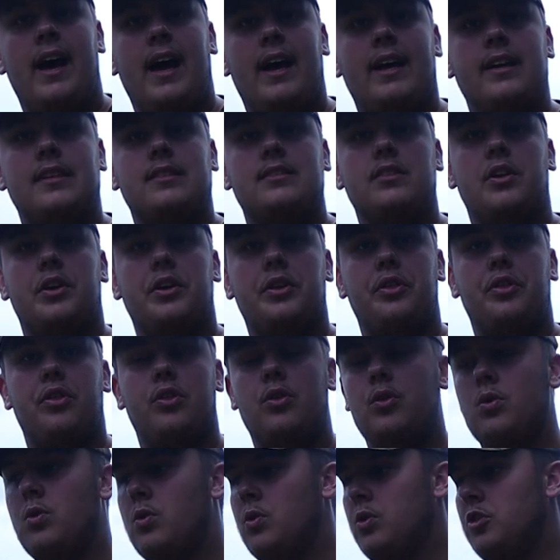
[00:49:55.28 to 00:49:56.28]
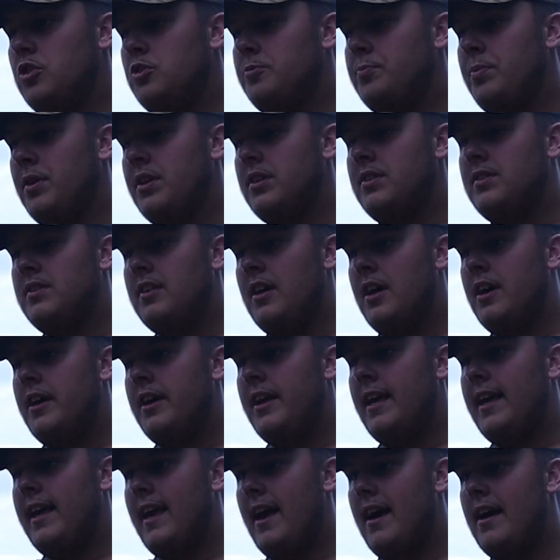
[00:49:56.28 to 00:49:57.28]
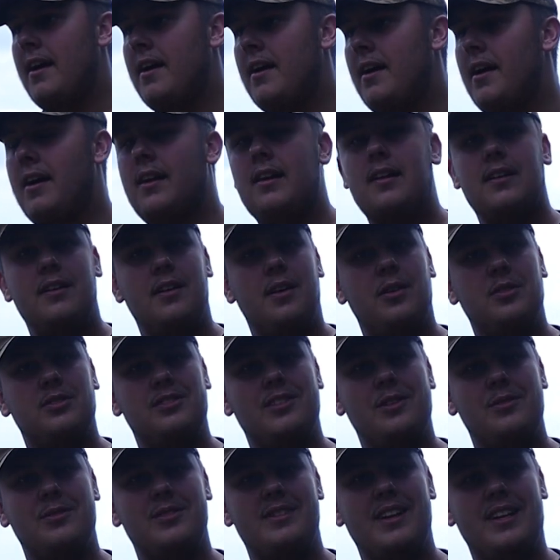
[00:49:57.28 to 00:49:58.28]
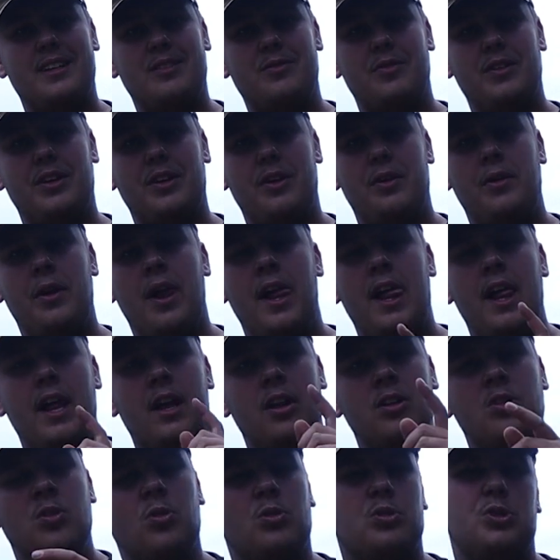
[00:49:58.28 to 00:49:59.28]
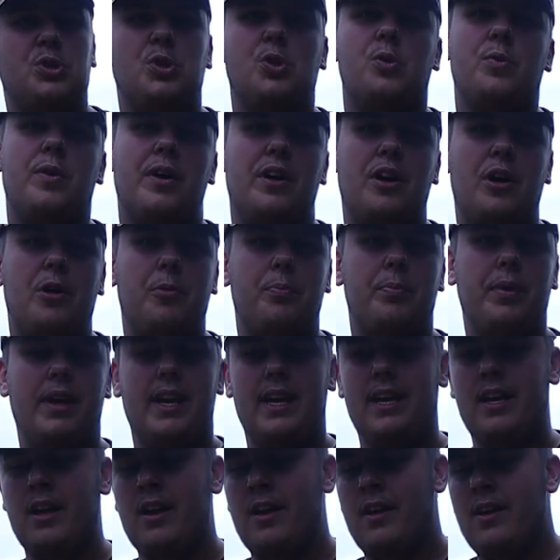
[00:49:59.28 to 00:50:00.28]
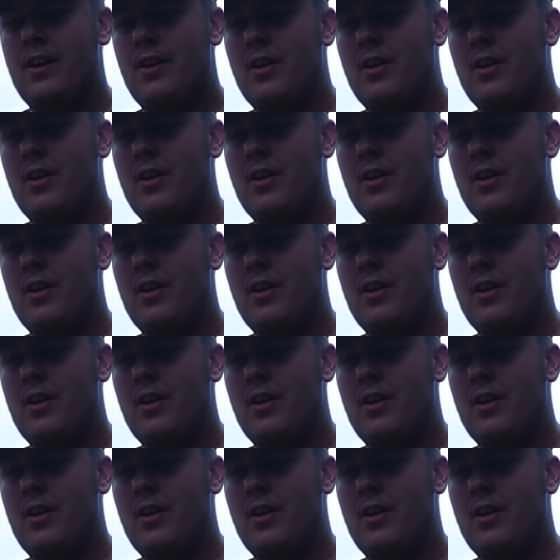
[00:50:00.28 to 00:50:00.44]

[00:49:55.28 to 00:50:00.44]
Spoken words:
as I thought, but yeah, I'll see you in the next video. Not sure where I'll be